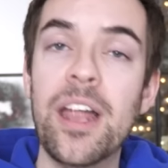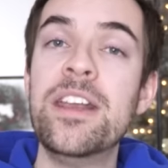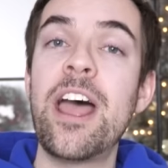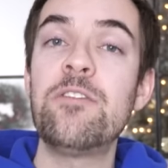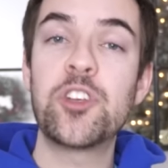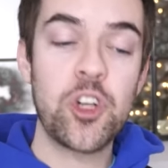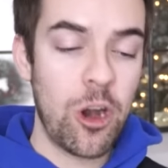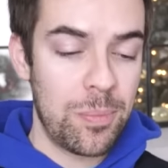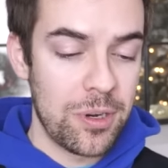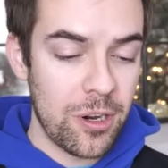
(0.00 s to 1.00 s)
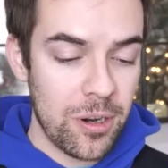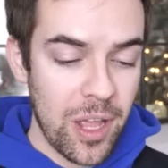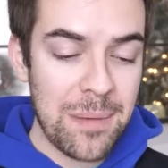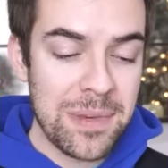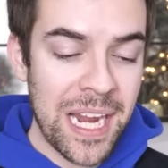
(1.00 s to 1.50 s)
A knife sharpener.
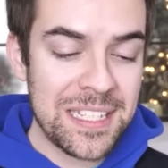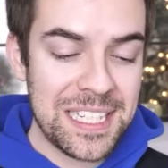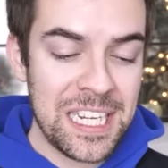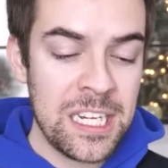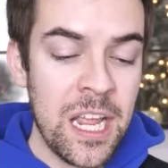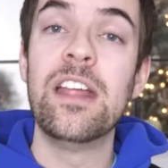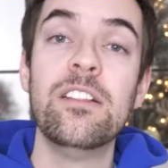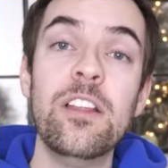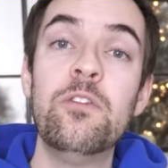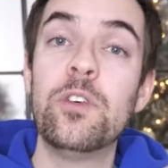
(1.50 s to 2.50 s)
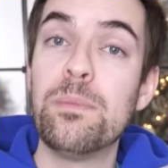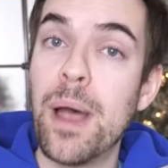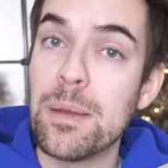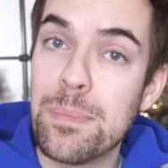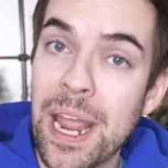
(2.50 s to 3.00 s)
I'm nineteen and live with
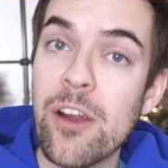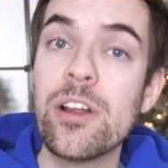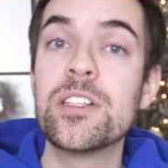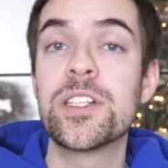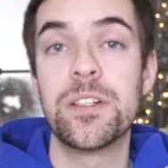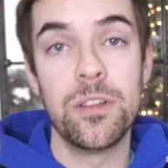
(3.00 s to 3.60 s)
my parents,